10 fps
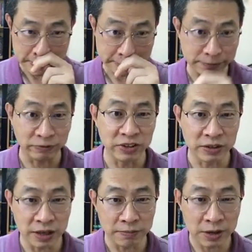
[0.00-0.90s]
is the
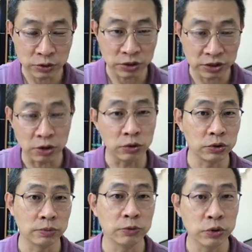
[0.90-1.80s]
image is going
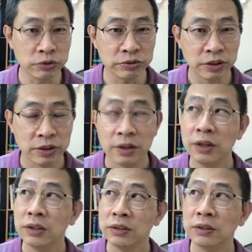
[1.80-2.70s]
to move
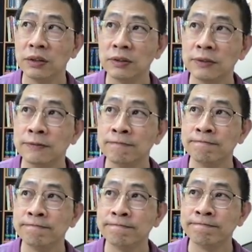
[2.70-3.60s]

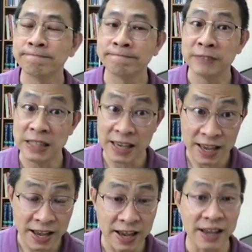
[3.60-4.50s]
um,
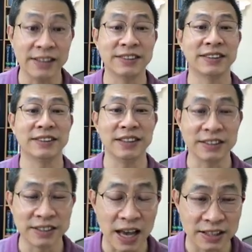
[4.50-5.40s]
yes
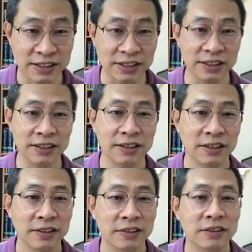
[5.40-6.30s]
exactly
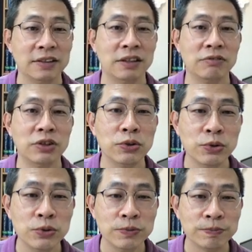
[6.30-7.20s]
if
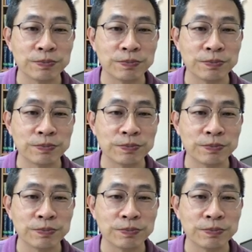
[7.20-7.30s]
you